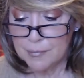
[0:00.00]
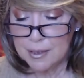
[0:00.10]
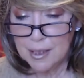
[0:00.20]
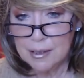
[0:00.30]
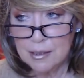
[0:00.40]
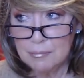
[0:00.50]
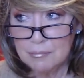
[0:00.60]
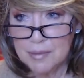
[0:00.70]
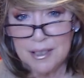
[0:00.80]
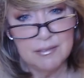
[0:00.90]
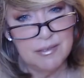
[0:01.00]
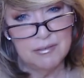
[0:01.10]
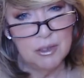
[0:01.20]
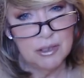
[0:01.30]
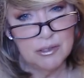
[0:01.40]
Got a kind of a
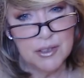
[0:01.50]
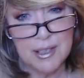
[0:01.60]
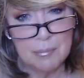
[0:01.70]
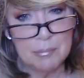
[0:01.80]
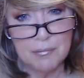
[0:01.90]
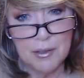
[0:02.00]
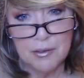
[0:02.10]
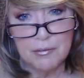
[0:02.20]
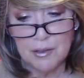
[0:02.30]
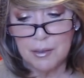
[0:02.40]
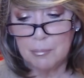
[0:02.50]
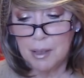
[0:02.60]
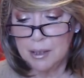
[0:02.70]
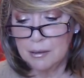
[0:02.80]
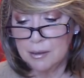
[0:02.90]
floral scent, but very, very
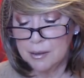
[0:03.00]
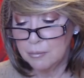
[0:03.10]
mild,